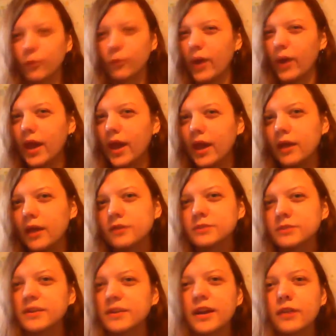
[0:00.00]
way or
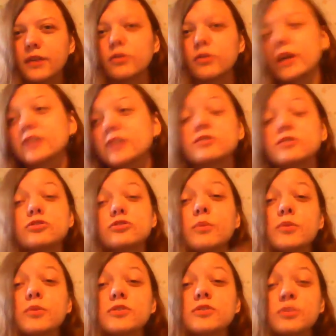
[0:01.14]
something like that, you know, like,
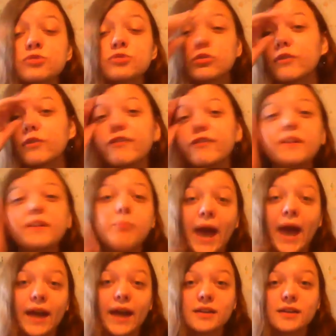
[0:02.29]
some sort of
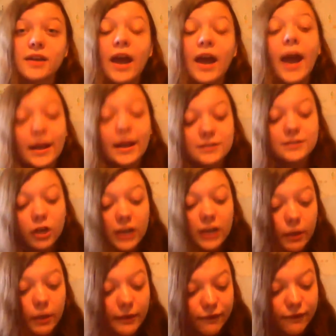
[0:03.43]
feedback. And talking
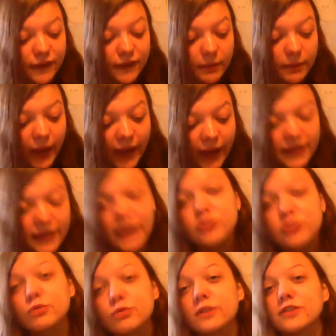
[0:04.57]
about feedback, I
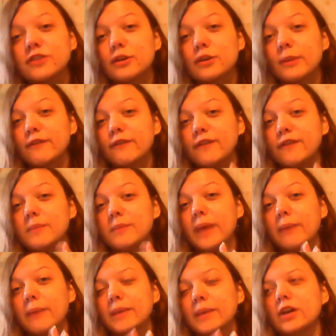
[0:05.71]
just want to talk about
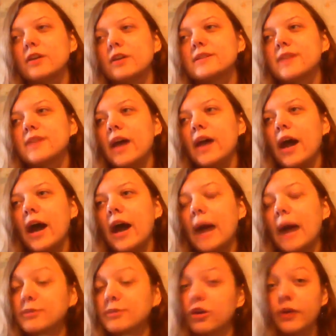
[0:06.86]
feedback because,
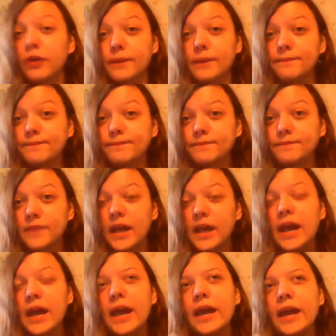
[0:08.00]
I'm sorry,
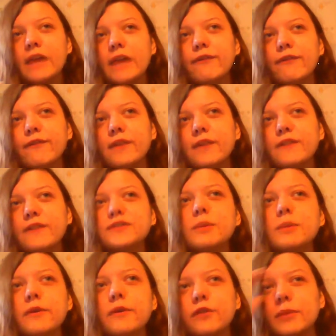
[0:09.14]
if some
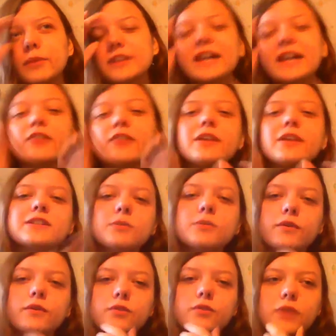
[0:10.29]
of you, because I know that some
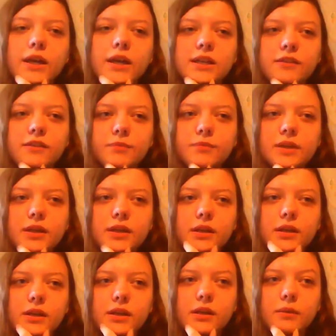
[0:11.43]
of you, like, give
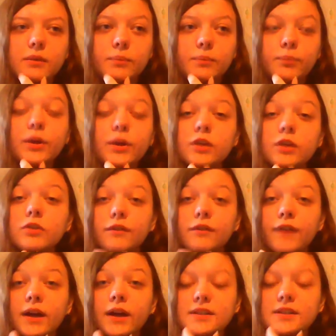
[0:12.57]
me pretty good
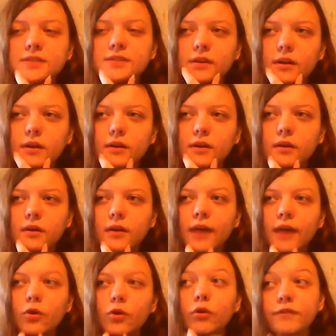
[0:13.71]
advice
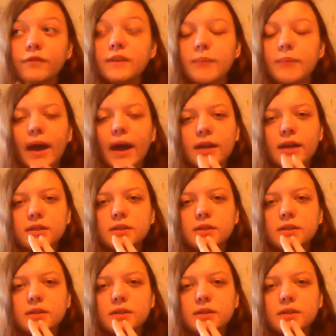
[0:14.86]
and or feedback,